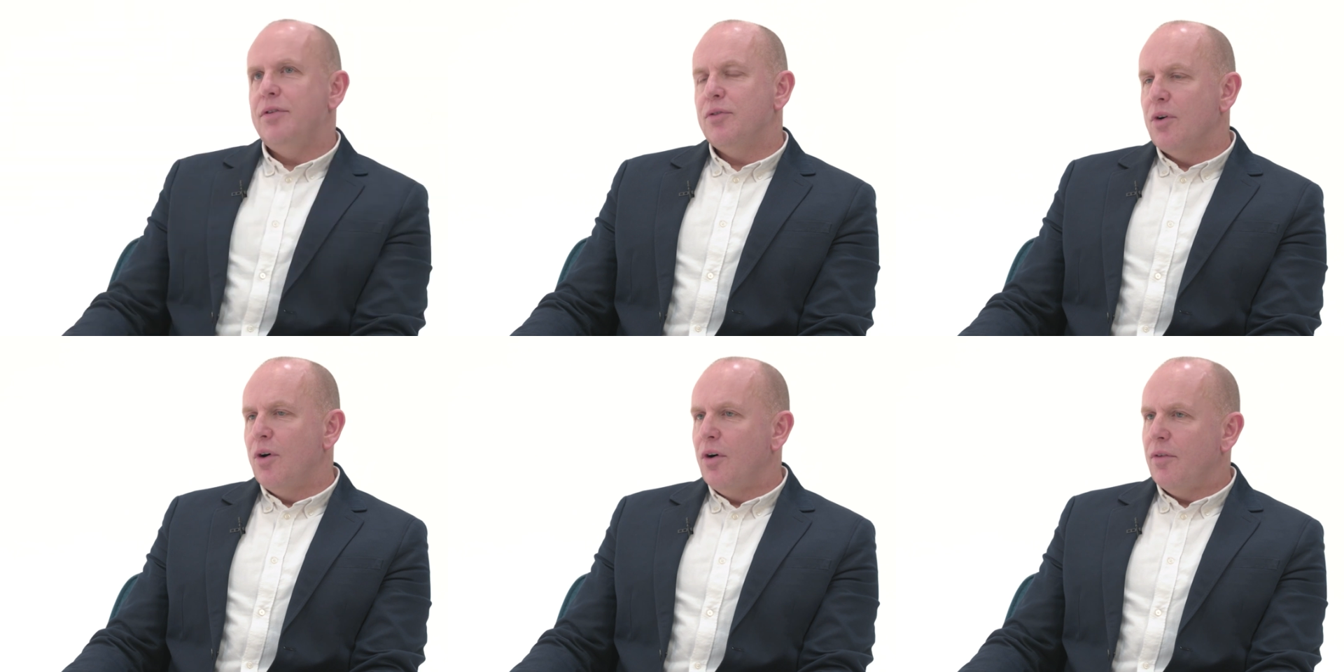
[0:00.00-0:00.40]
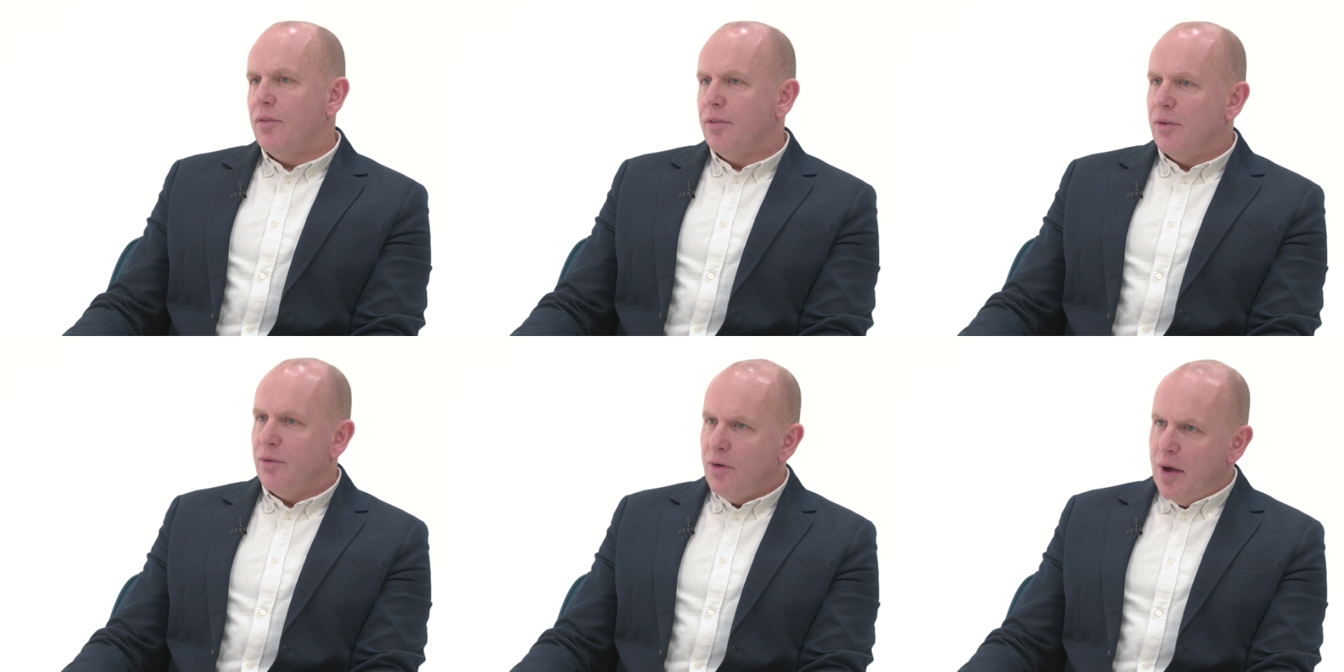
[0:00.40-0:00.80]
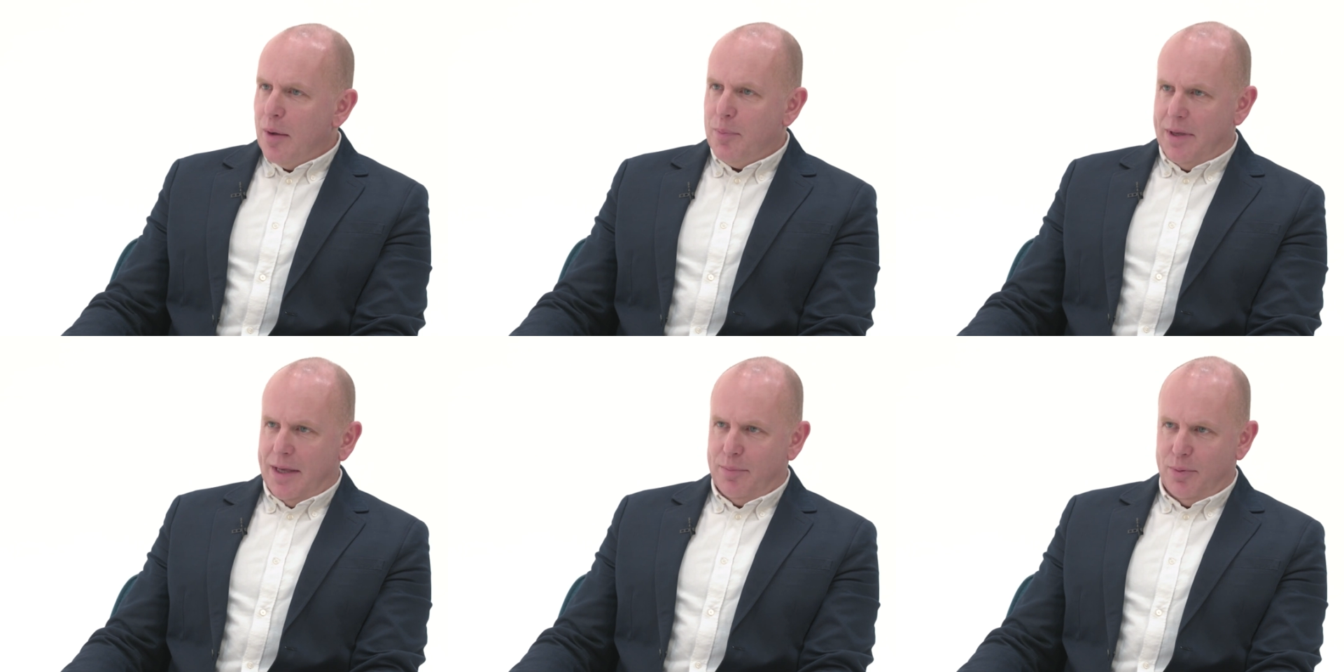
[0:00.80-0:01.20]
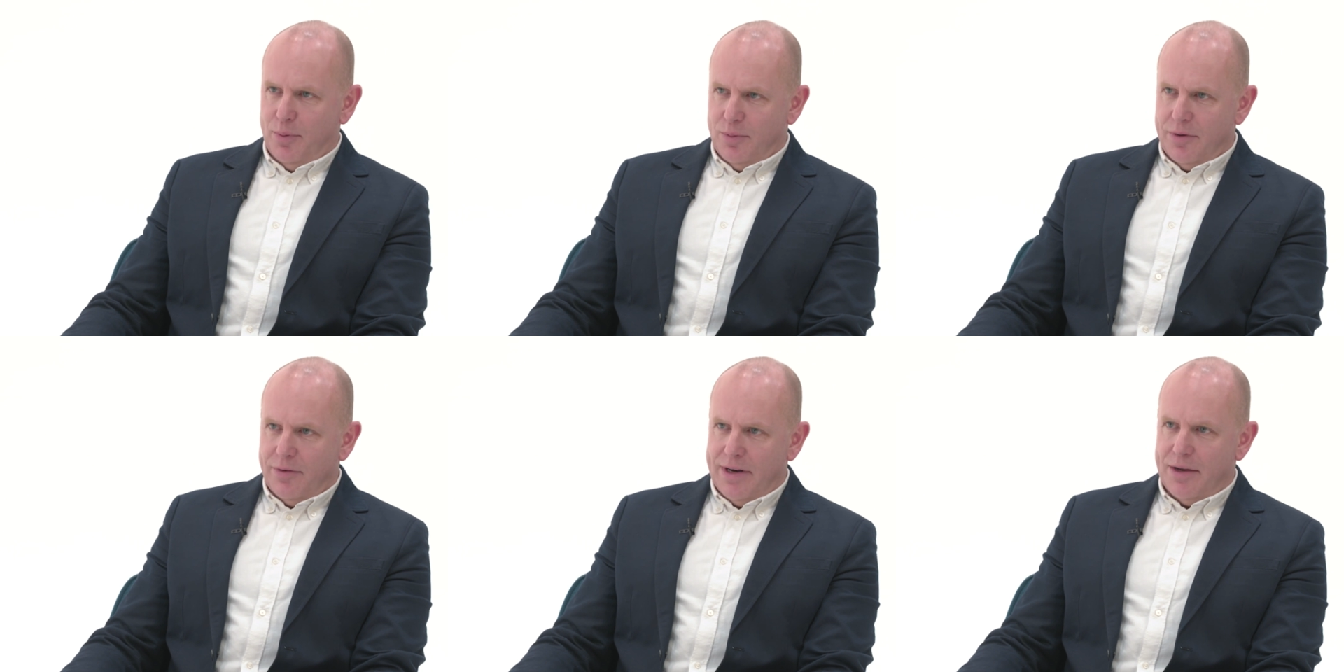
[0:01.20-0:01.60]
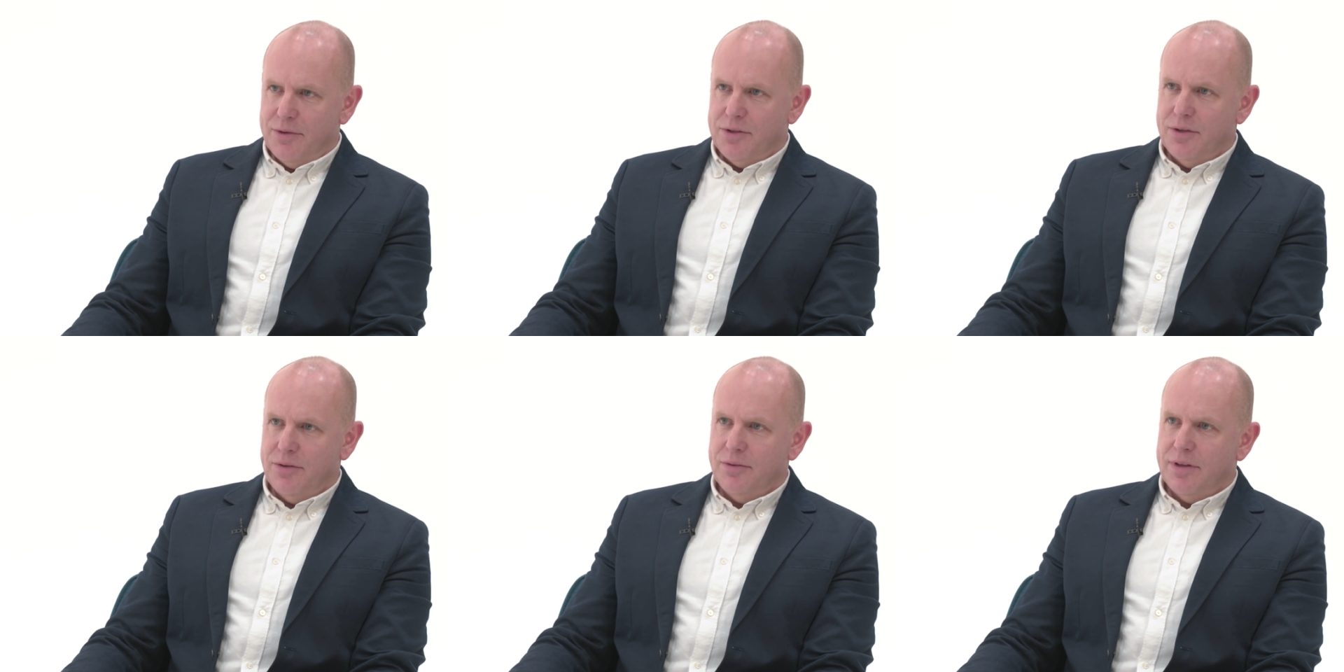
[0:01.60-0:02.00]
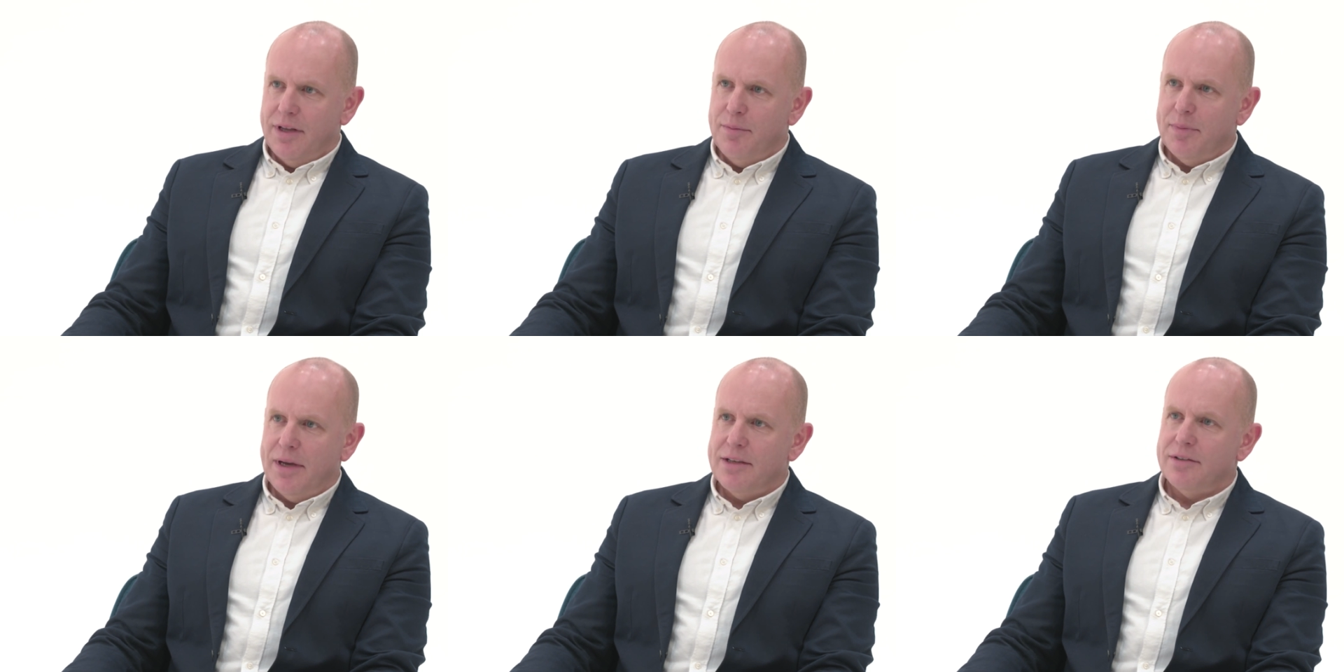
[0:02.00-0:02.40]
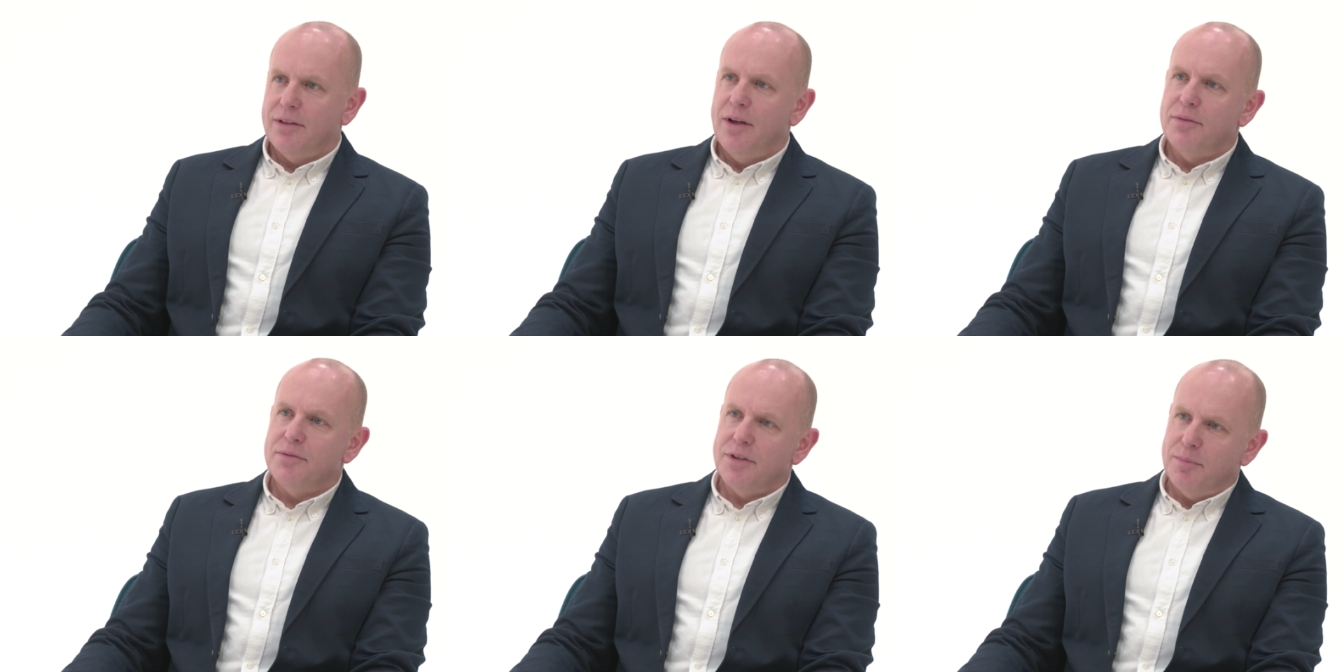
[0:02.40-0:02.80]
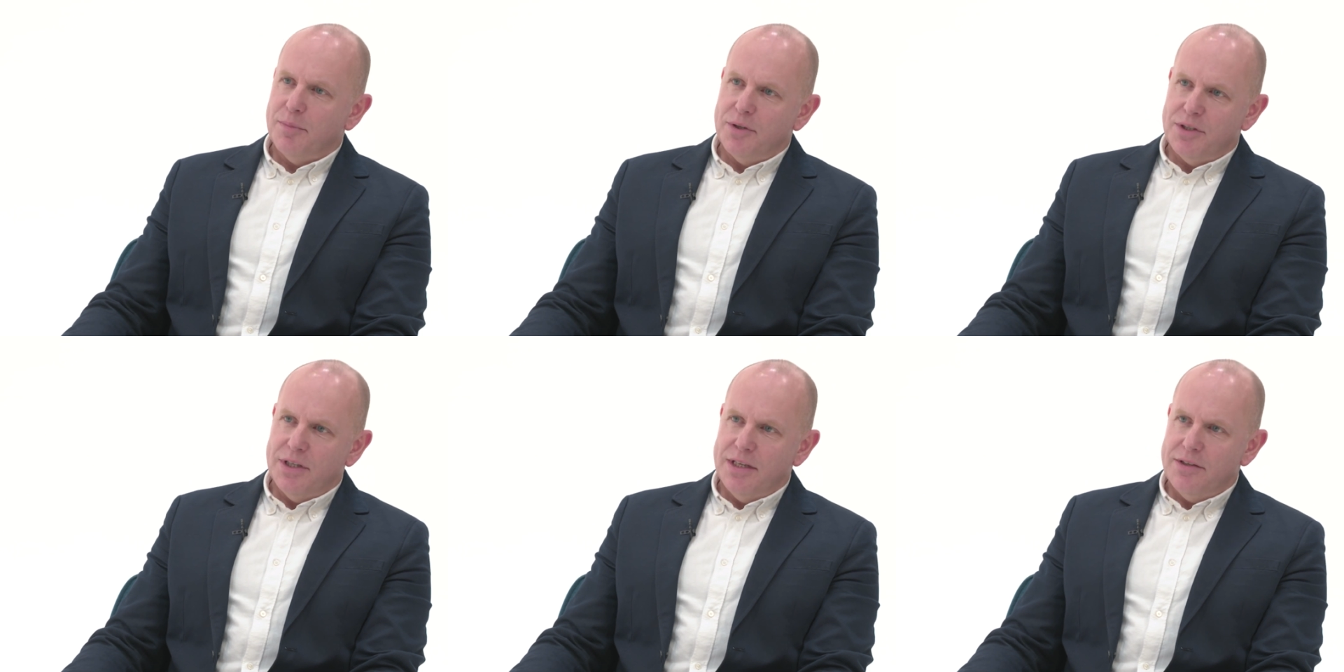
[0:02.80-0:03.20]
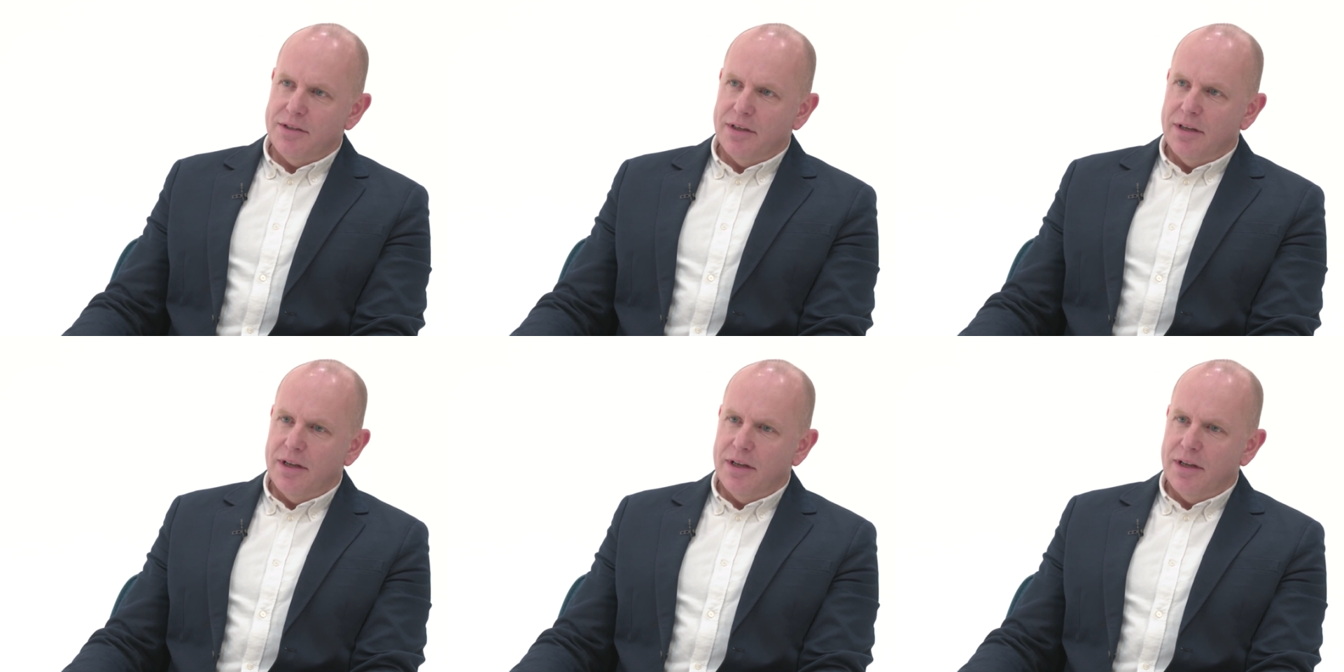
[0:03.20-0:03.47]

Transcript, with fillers: you've got the right people around you, it makes life so much easier.